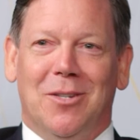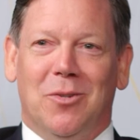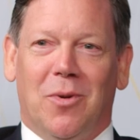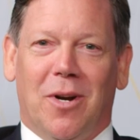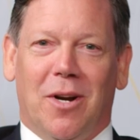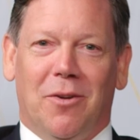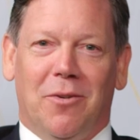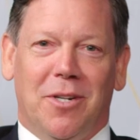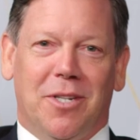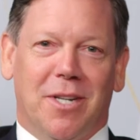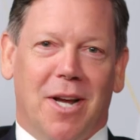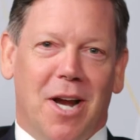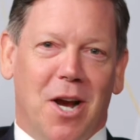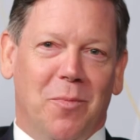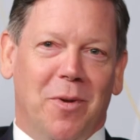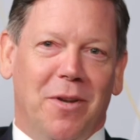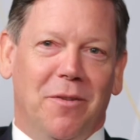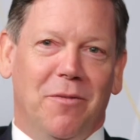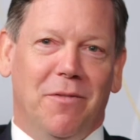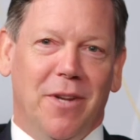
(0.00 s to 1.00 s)
to our
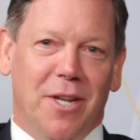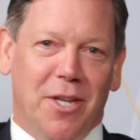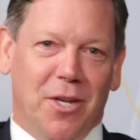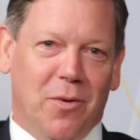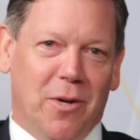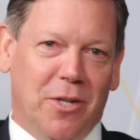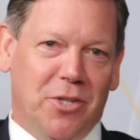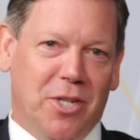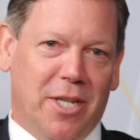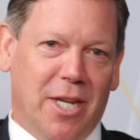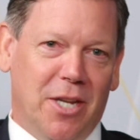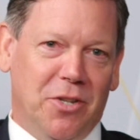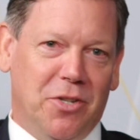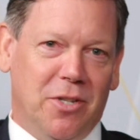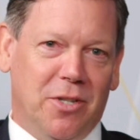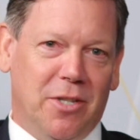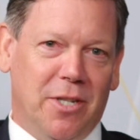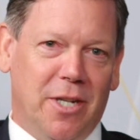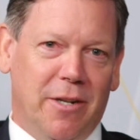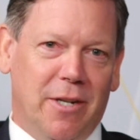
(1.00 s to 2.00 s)
retirement video
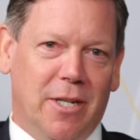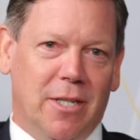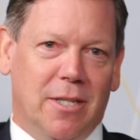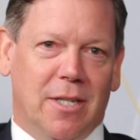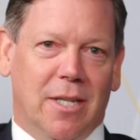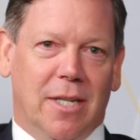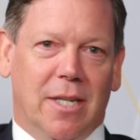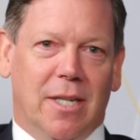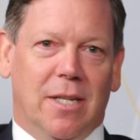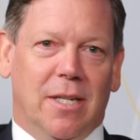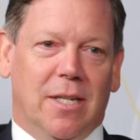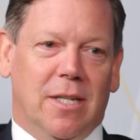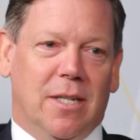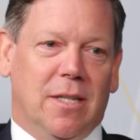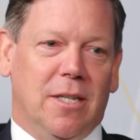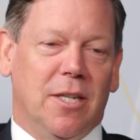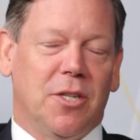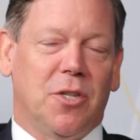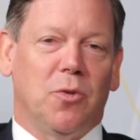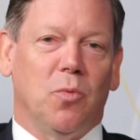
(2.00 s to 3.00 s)
education series.
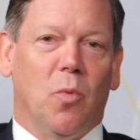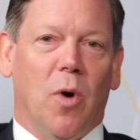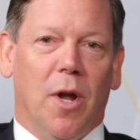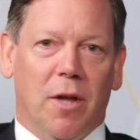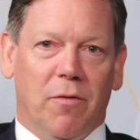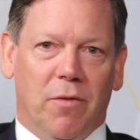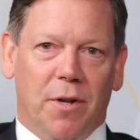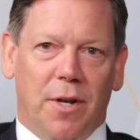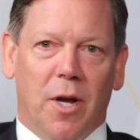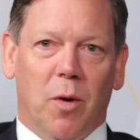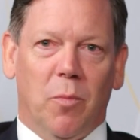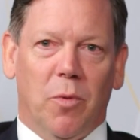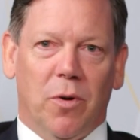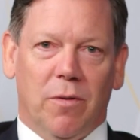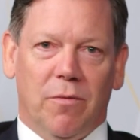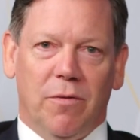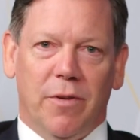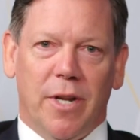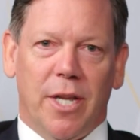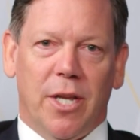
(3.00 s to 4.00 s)
This is one of a number
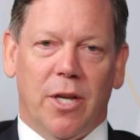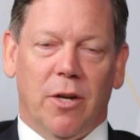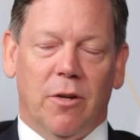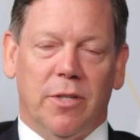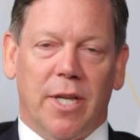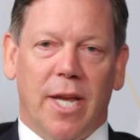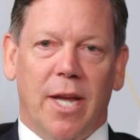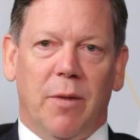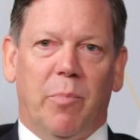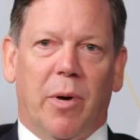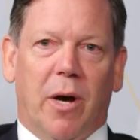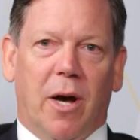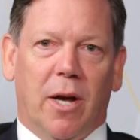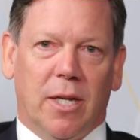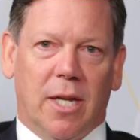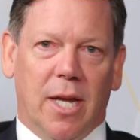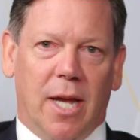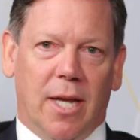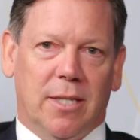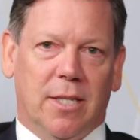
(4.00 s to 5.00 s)
of videos and
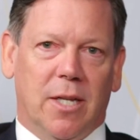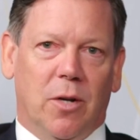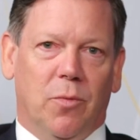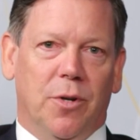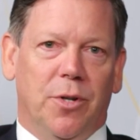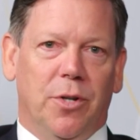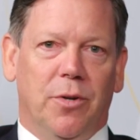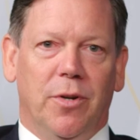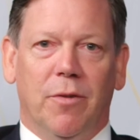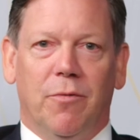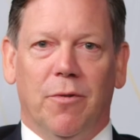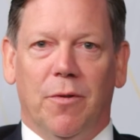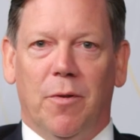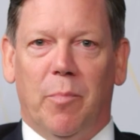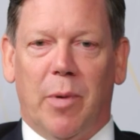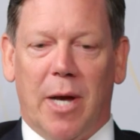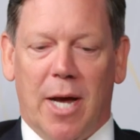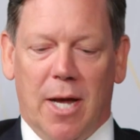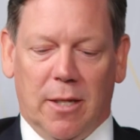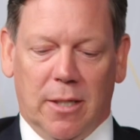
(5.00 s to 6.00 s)
podcasts that we're doing for the
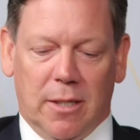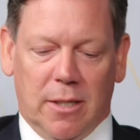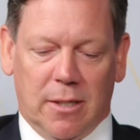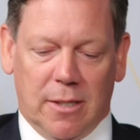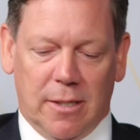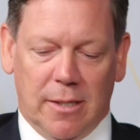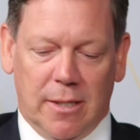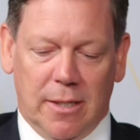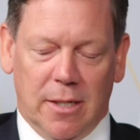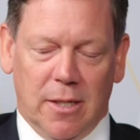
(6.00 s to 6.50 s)
pilots.